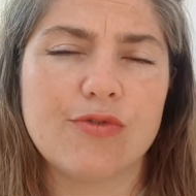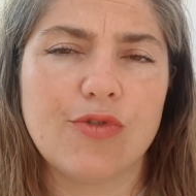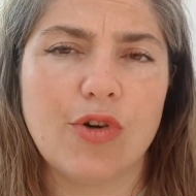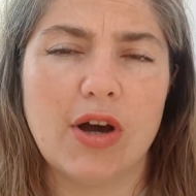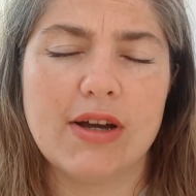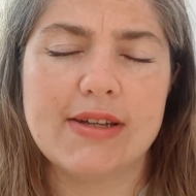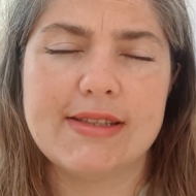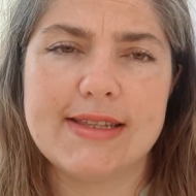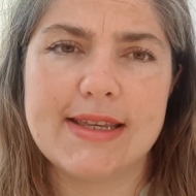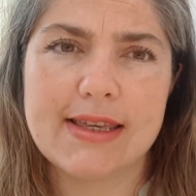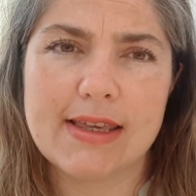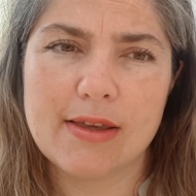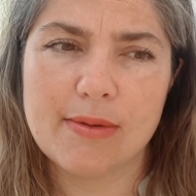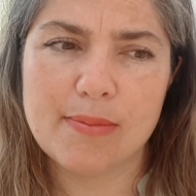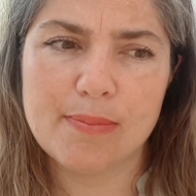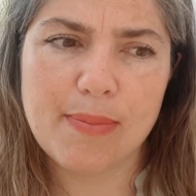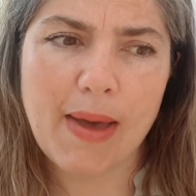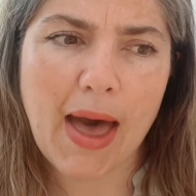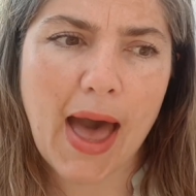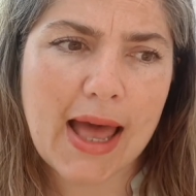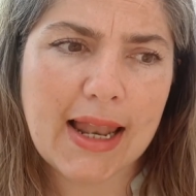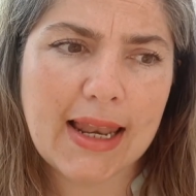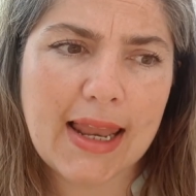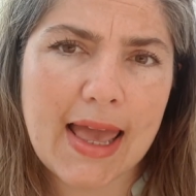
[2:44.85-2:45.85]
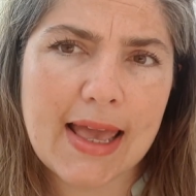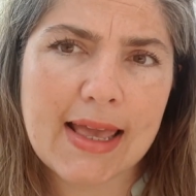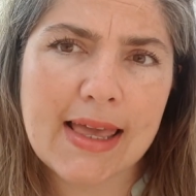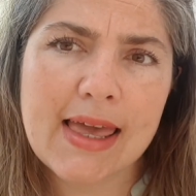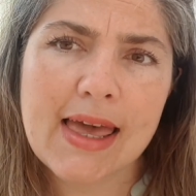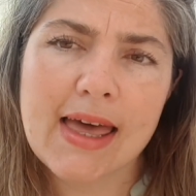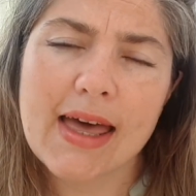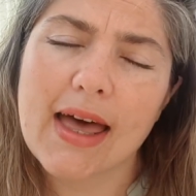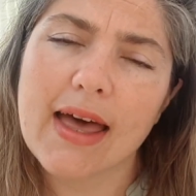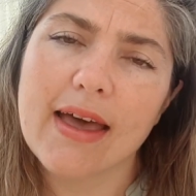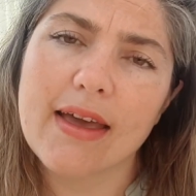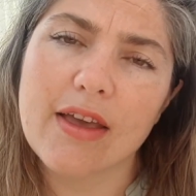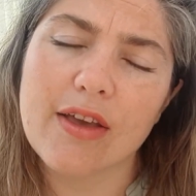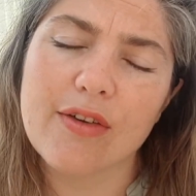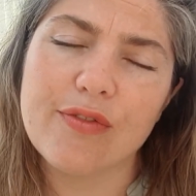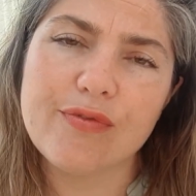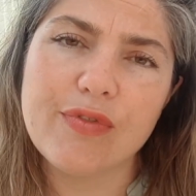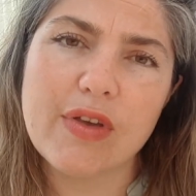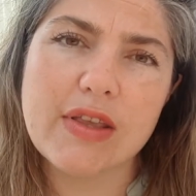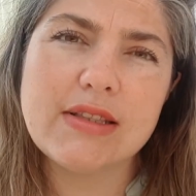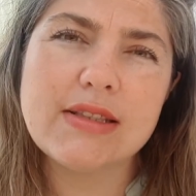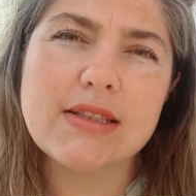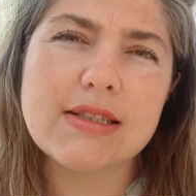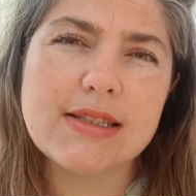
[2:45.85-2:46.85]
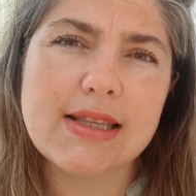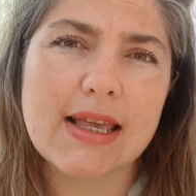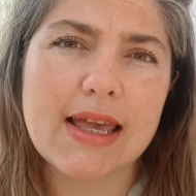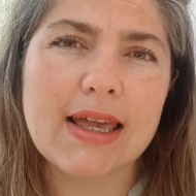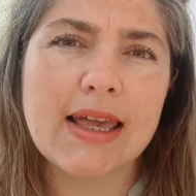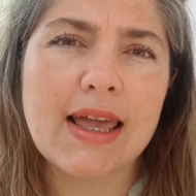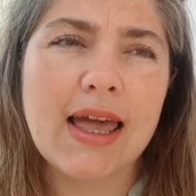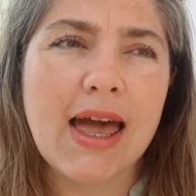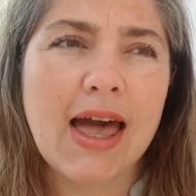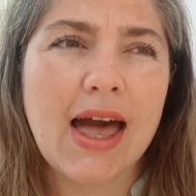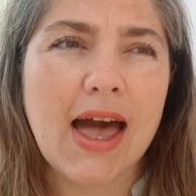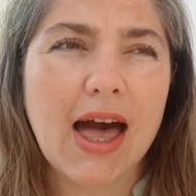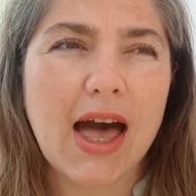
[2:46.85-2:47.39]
writing compelling and convincing